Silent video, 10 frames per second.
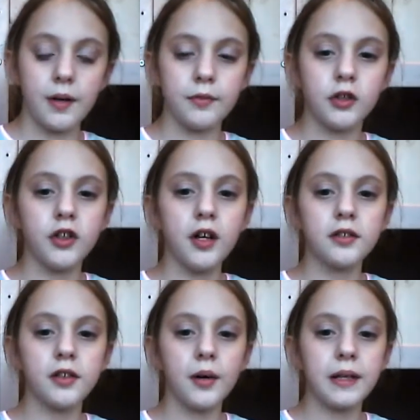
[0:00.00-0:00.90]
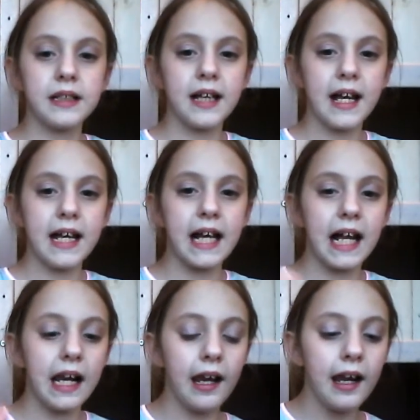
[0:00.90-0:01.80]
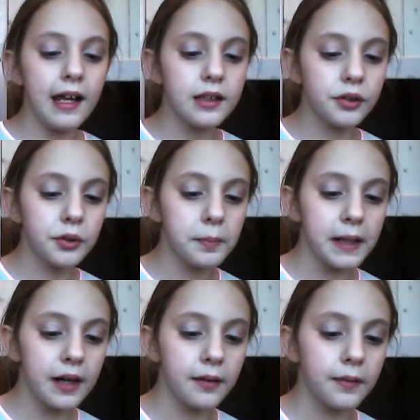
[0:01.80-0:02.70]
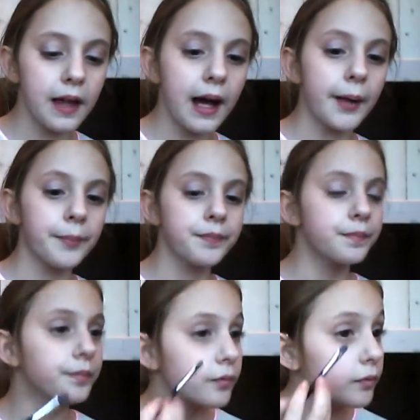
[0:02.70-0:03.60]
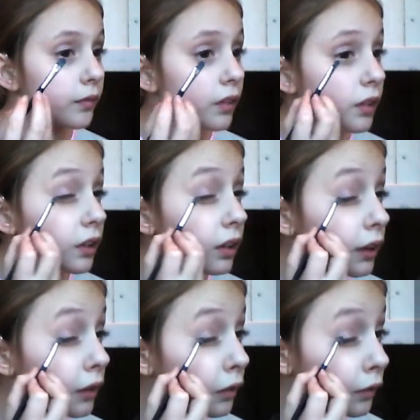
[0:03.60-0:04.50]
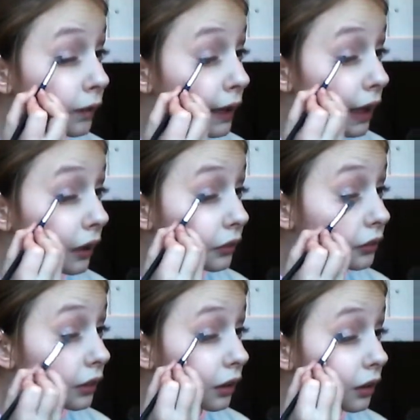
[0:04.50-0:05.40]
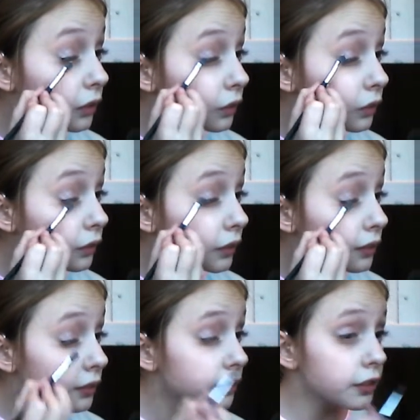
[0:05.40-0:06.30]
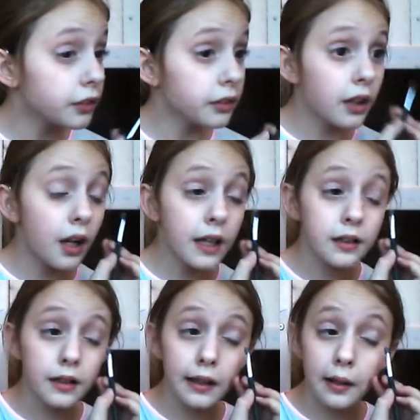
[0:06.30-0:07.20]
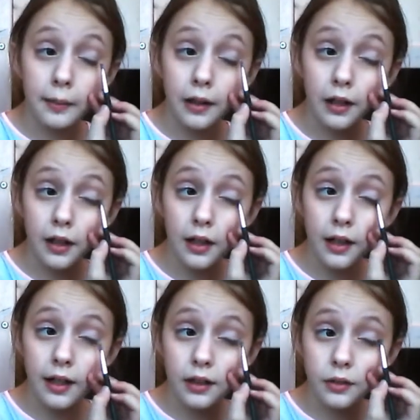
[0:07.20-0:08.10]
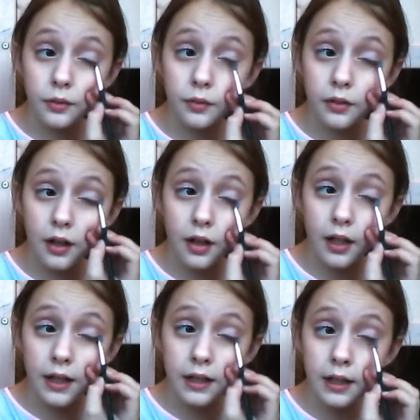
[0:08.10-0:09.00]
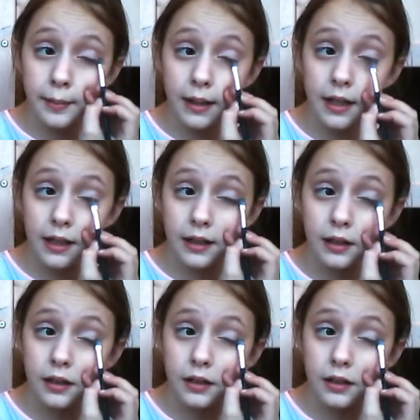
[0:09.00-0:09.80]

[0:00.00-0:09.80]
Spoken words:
I'm just going to take a little bit of that on the outer corners, just to lighten it up a little tiny bit.